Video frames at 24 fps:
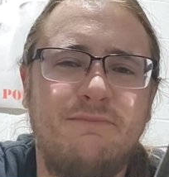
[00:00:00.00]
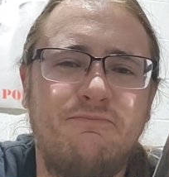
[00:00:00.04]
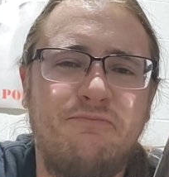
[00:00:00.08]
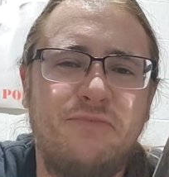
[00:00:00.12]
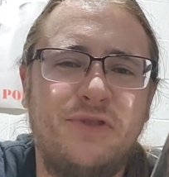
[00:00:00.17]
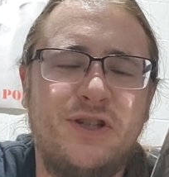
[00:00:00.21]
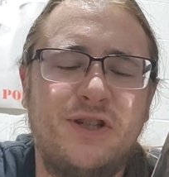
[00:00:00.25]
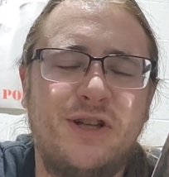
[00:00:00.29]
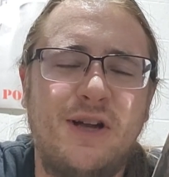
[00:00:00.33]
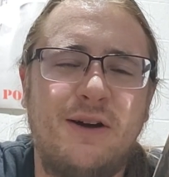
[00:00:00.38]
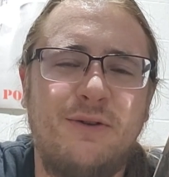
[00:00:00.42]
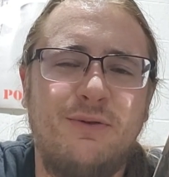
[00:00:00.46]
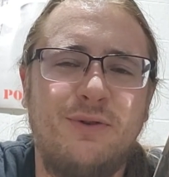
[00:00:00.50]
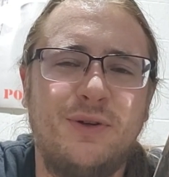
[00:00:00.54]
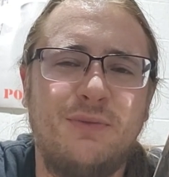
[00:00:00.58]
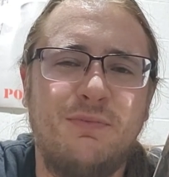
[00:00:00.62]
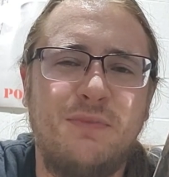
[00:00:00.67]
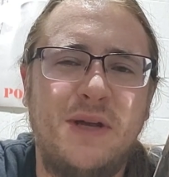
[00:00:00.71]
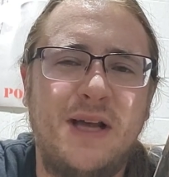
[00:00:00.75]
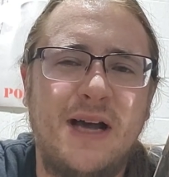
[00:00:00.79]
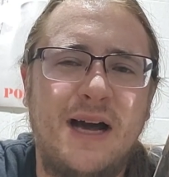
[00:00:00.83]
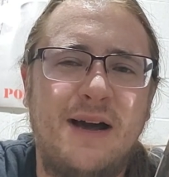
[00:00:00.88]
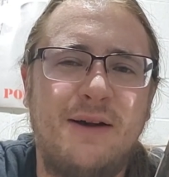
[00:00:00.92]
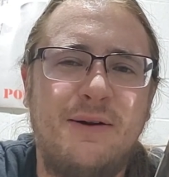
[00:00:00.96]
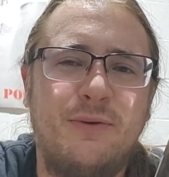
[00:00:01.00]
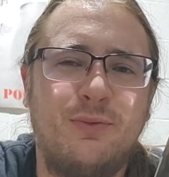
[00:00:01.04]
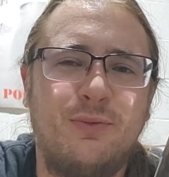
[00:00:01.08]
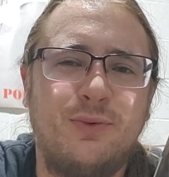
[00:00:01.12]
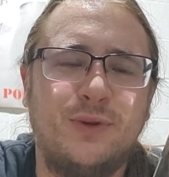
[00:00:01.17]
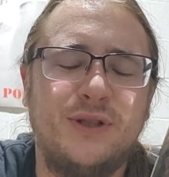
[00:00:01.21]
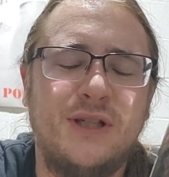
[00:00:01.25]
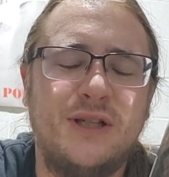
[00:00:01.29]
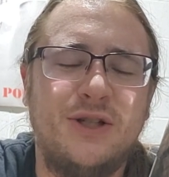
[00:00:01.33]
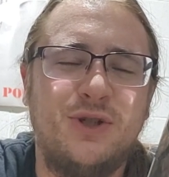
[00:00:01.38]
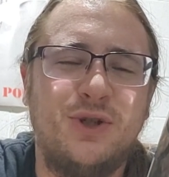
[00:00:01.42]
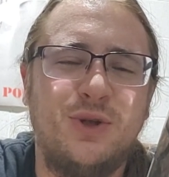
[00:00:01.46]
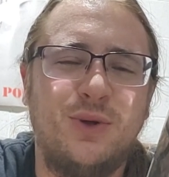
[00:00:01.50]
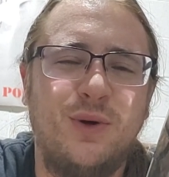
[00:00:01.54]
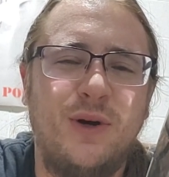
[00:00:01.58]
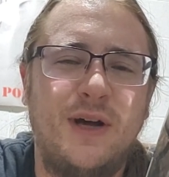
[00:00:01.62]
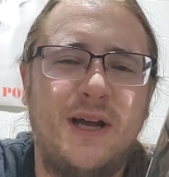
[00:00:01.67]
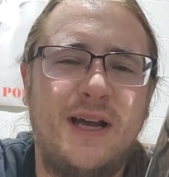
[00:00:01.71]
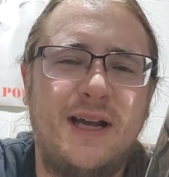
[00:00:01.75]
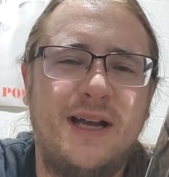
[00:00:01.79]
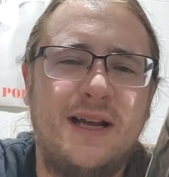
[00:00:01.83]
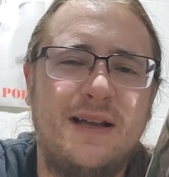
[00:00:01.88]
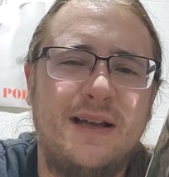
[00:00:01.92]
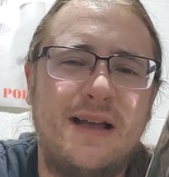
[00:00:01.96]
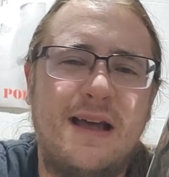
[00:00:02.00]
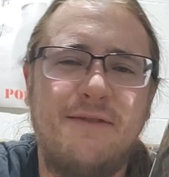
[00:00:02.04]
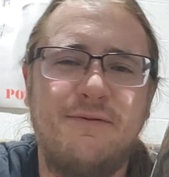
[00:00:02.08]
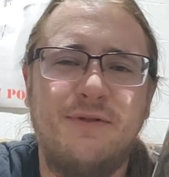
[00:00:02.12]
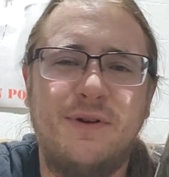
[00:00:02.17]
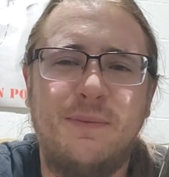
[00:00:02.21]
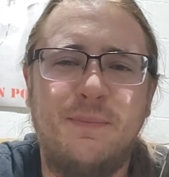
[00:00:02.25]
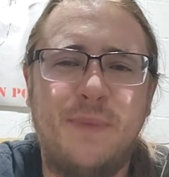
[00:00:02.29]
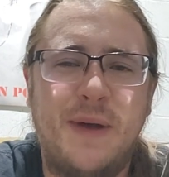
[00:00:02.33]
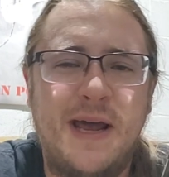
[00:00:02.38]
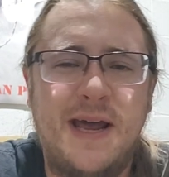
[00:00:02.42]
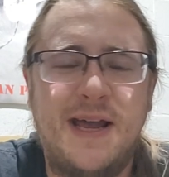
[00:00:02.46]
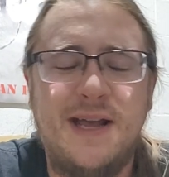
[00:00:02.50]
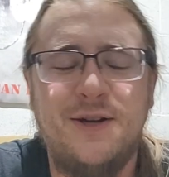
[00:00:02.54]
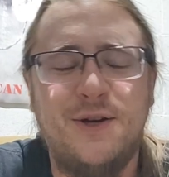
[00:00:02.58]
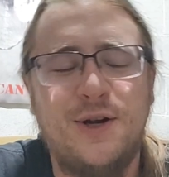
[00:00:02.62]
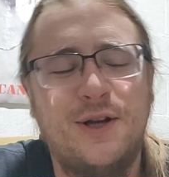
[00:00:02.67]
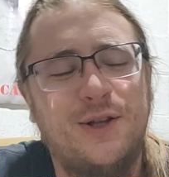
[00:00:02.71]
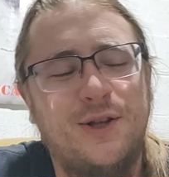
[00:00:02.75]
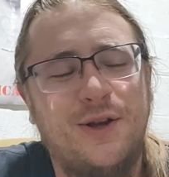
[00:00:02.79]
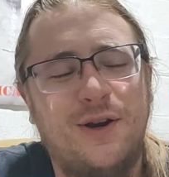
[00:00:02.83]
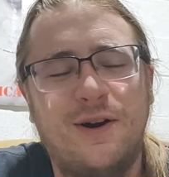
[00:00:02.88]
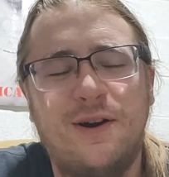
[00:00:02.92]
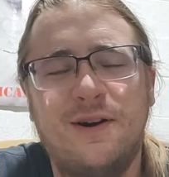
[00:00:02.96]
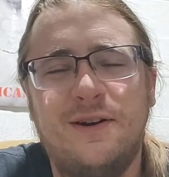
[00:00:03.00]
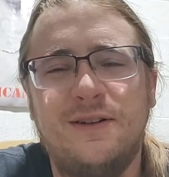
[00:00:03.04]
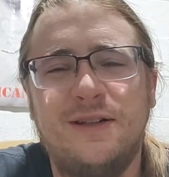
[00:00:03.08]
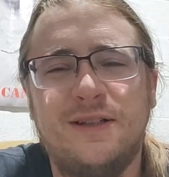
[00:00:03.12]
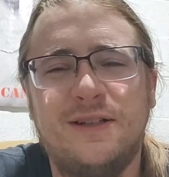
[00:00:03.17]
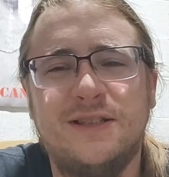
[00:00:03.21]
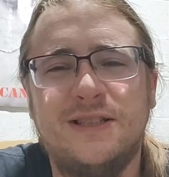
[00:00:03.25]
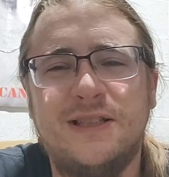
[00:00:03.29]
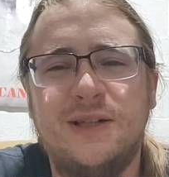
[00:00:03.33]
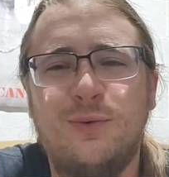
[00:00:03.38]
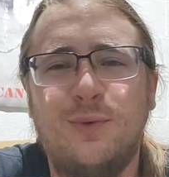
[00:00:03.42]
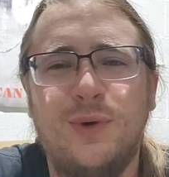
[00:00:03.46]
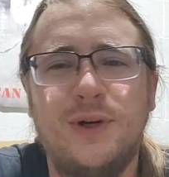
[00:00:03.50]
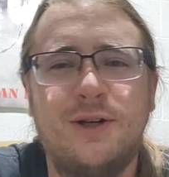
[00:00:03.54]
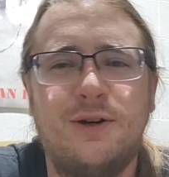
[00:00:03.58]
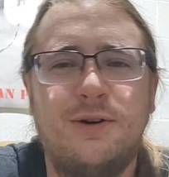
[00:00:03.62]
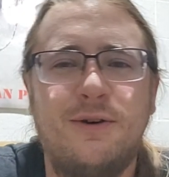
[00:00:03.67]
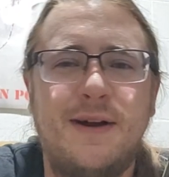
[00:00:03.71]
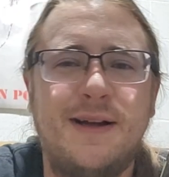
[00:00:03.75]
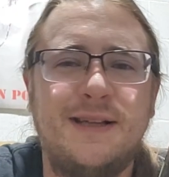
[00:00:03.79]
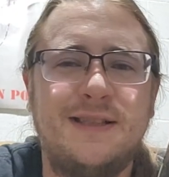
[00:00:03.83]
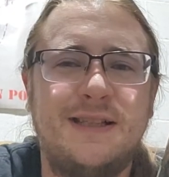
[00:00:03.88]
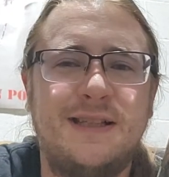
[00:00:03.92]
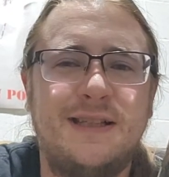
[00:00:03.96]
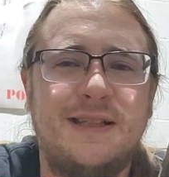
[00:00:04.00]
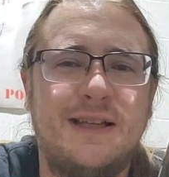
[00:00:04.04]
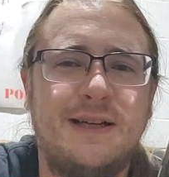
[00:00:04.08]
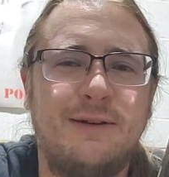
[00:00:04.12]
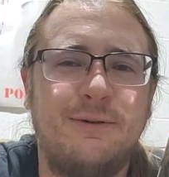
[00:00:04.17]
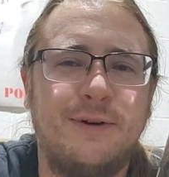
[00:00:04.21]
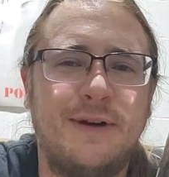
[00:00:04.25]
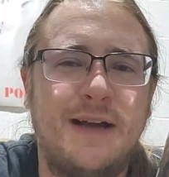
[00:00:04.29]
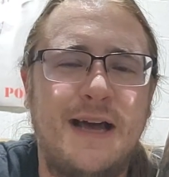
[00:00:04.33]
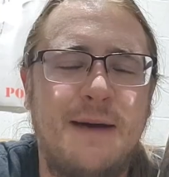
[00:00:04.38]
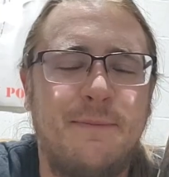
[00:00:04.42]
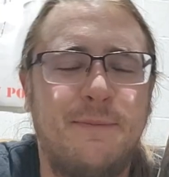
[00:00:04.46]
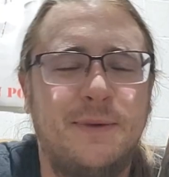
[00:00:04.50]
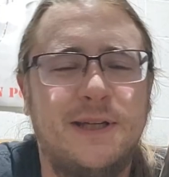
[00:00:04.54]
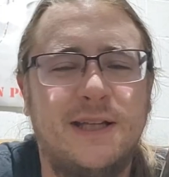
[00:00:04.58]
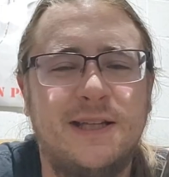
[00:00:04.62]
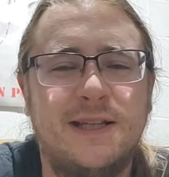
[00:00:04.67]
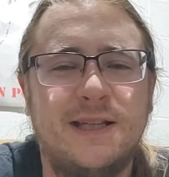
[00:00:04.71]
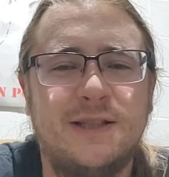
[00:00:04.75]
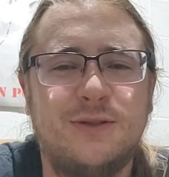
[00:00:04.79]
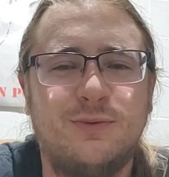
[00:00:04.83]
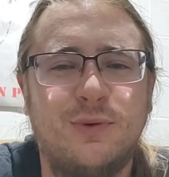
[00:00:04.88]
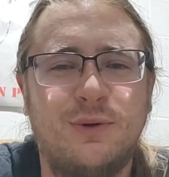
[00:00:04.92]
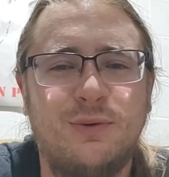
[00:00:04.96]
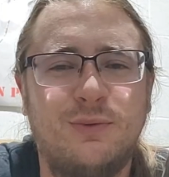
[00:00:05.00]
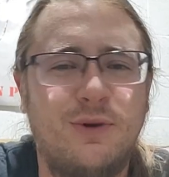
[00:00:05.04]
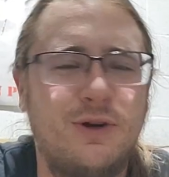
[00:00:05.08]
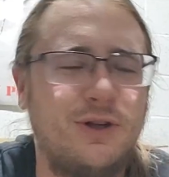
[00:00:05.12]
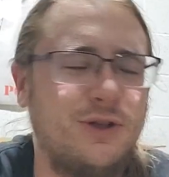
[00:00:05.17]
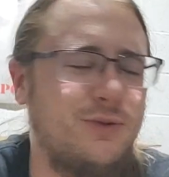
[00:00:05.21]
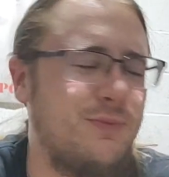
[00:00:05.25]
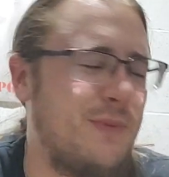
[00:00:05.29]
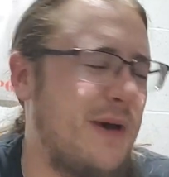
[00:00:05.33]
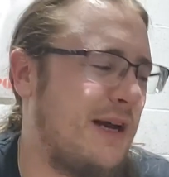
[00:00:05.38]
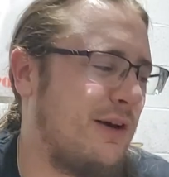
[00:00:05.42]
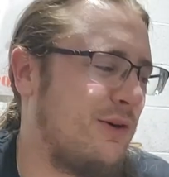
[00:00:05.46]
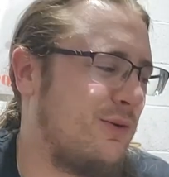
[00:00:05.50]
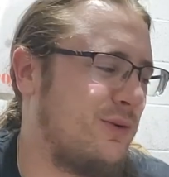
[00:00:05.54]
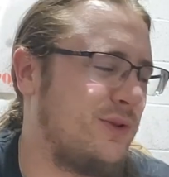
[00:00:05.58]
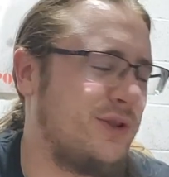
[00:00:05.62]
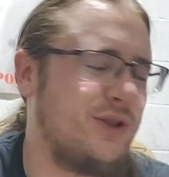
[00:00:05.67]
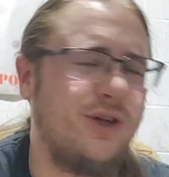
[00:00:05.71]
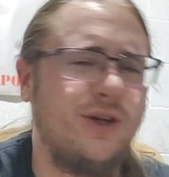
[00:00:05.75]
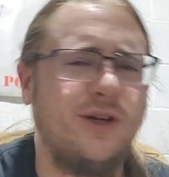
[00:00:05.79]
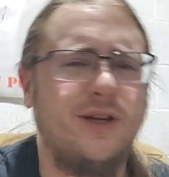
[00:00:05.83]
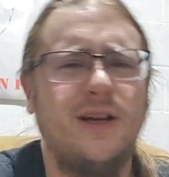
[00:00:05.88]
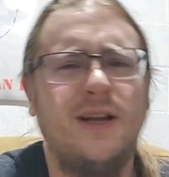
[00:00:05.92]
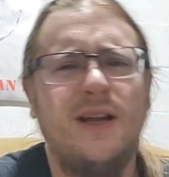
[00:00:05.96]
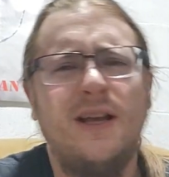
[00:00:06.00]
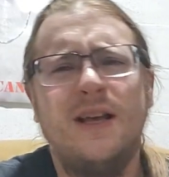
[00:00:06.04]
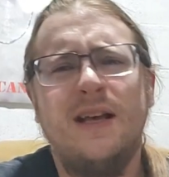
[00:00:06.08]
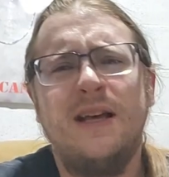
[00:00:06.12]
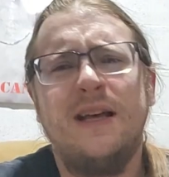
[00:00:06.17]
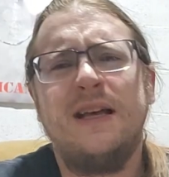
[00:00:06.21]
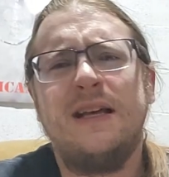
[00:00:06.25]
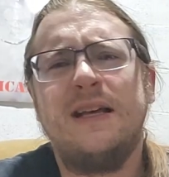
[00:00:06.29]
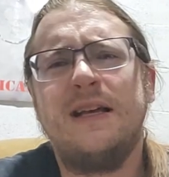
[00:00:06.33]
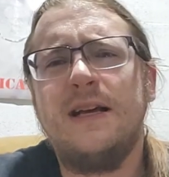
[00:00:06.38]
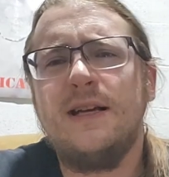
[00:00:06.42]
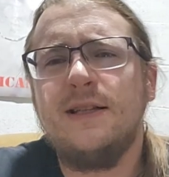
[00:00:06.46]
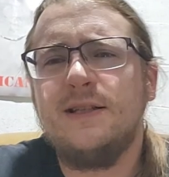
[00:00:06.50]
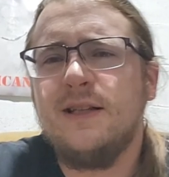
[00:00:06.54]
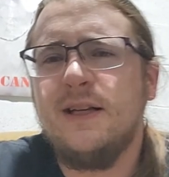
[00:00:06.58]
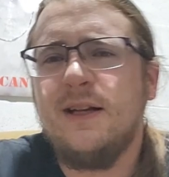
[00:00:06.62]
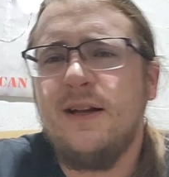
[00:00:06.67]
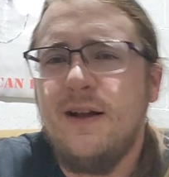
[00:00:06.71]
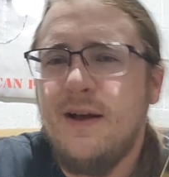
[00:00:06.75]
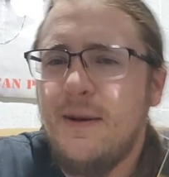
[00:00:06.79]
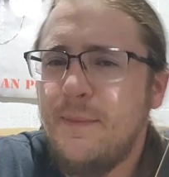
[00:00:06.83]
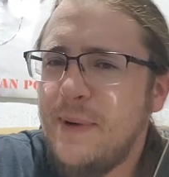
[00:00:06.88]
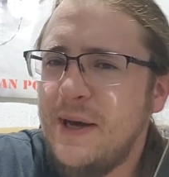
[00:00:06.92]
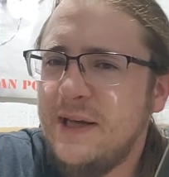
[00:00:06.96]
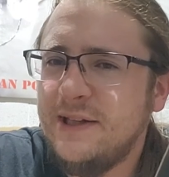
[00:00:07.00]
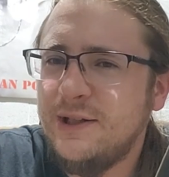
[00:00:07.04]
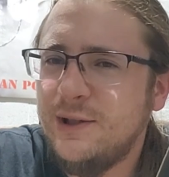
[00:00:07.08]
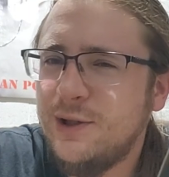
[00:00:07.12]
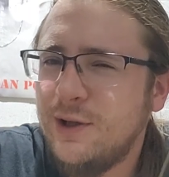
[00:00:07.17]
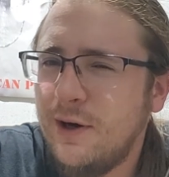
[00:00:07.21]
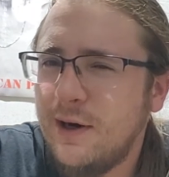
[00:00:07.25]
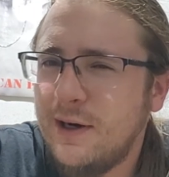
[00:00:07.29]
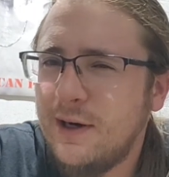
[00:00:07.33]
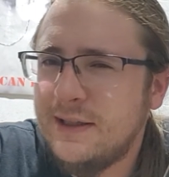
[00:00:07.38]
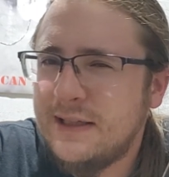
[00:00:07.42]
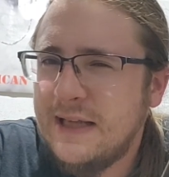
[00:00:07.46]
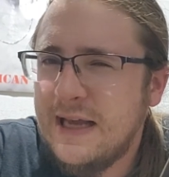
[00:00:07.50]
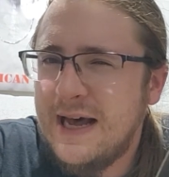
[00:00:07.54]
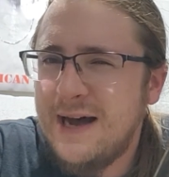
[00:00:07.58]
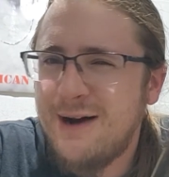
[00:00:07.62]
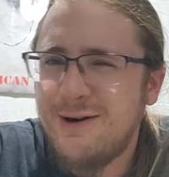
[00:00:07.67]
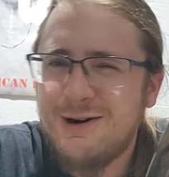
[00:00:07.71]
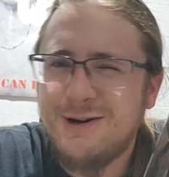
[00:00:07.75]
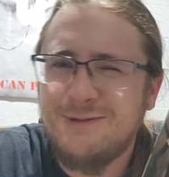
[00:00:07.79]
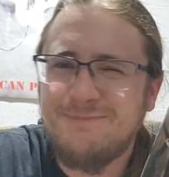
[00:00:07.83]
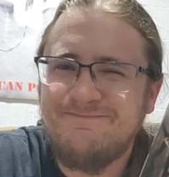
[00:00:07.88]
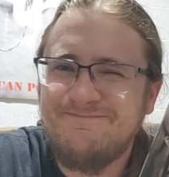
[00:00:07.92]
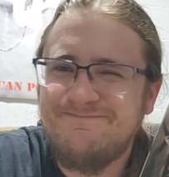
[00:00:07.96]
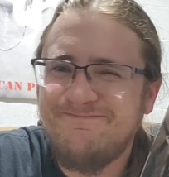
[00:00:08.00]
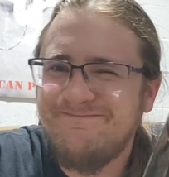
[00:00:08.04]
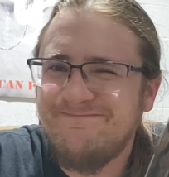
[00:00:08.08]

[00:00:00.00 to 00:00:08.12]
stuck with me. I was enjoying every page I turned to see what crazy thing would happen in this one. Rose Madder was good. Is it about the Dark Tower?